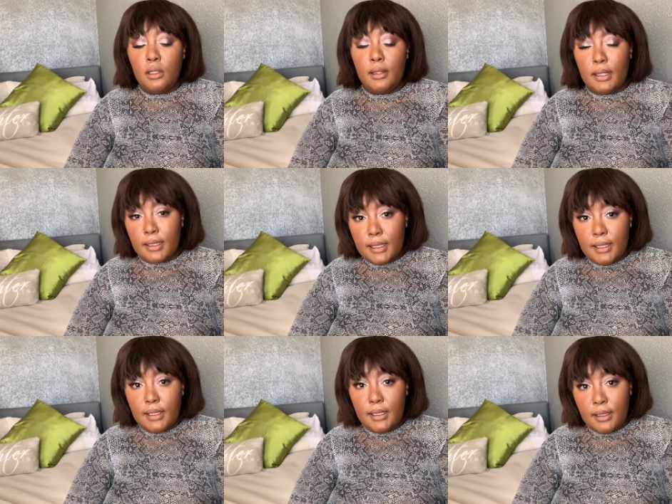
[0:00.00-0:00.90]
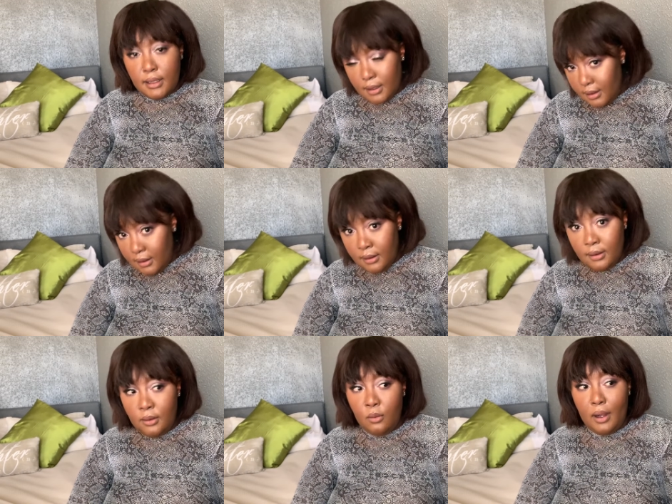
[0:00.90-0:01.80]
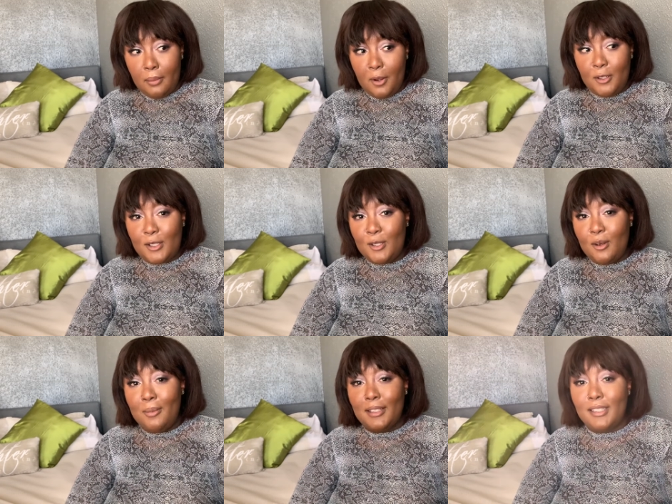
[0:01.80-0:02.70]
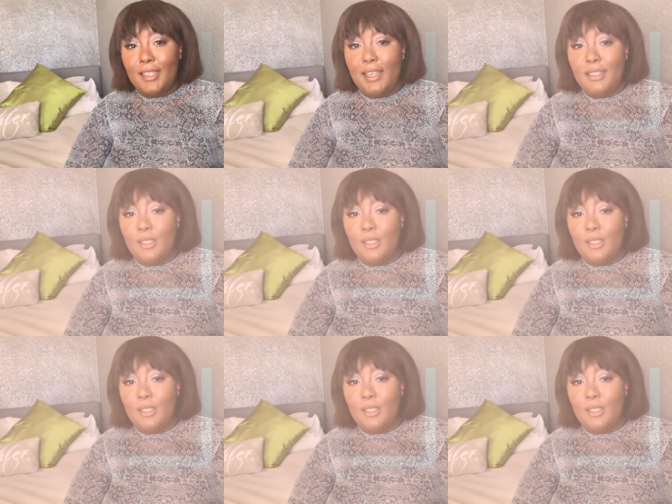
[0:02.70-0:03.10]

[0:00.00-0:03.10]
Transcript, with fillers: this what I'm going to talk about today